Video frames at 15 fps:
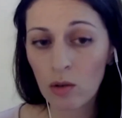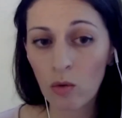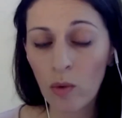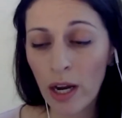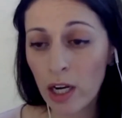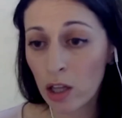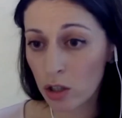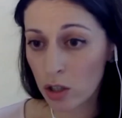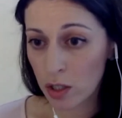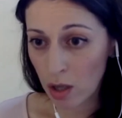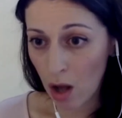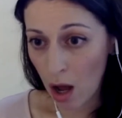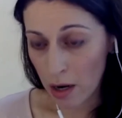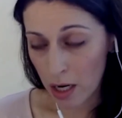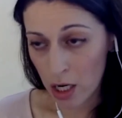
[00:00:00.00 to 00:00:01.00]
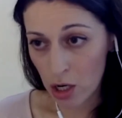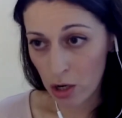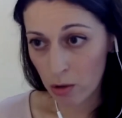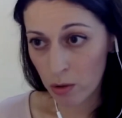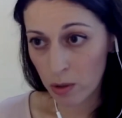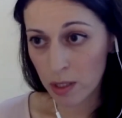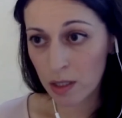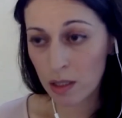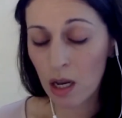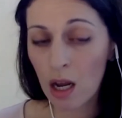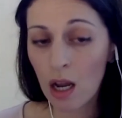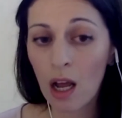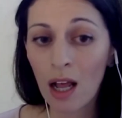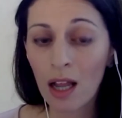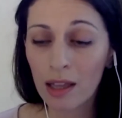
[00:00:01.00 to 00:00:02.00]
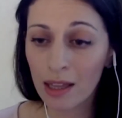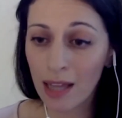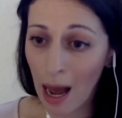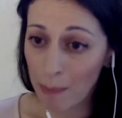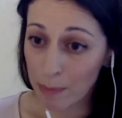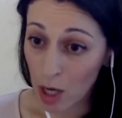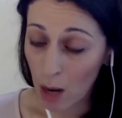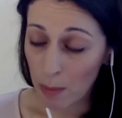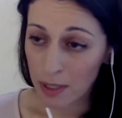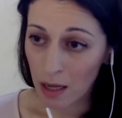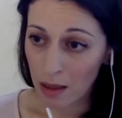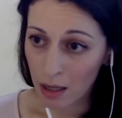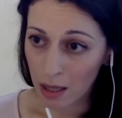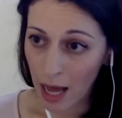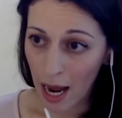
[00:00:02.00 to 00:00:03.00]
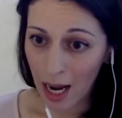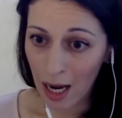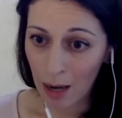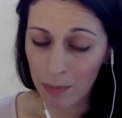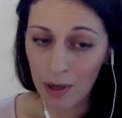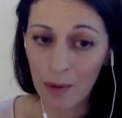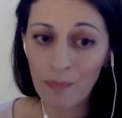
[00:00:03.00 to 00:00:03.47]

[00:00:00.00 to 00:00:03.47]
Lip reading: regular sauna use, laptops on the lap,